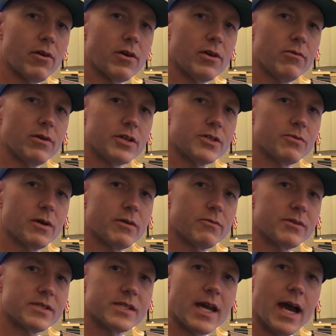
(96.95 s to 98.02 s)
knew which one
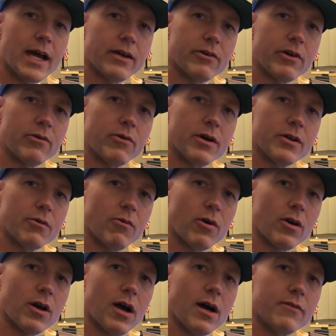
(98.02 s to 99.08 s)
was the accurate one to
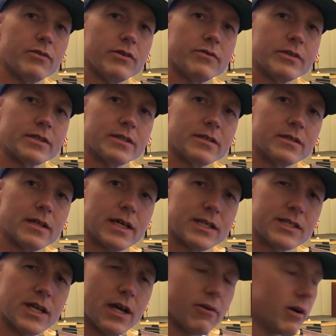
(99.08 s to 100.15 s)
work off of, and
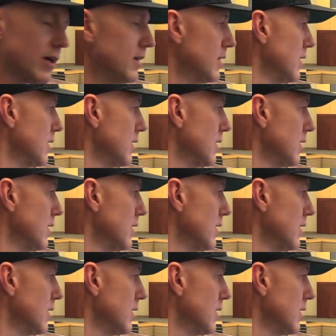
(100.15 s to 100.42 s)
etc.